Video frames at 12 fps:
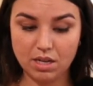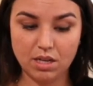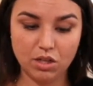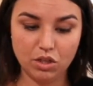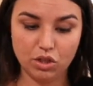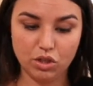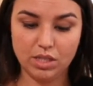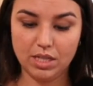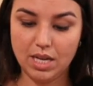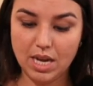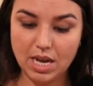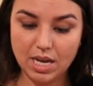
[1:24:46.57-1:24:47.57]
just in
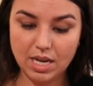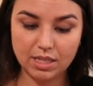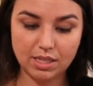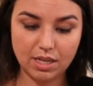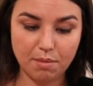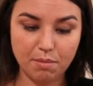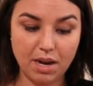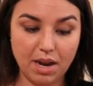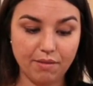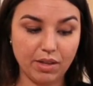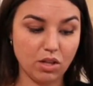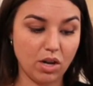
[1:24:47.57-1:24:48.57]
case, I'm gonna have
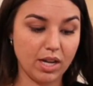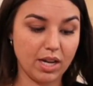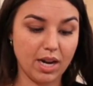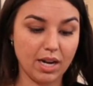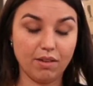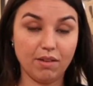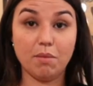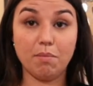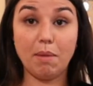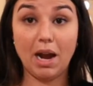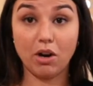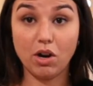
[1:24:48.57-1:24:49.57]
Leilani kind of give the
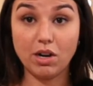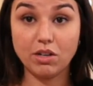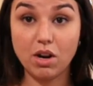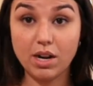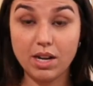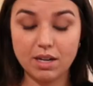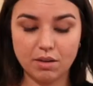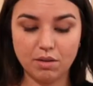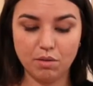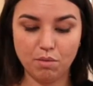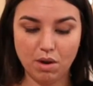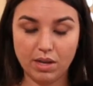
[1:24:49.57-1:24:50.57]
background on it
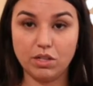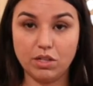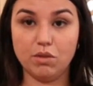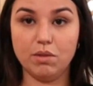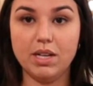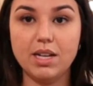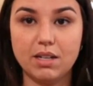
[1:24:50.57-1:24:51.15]
while I do it again.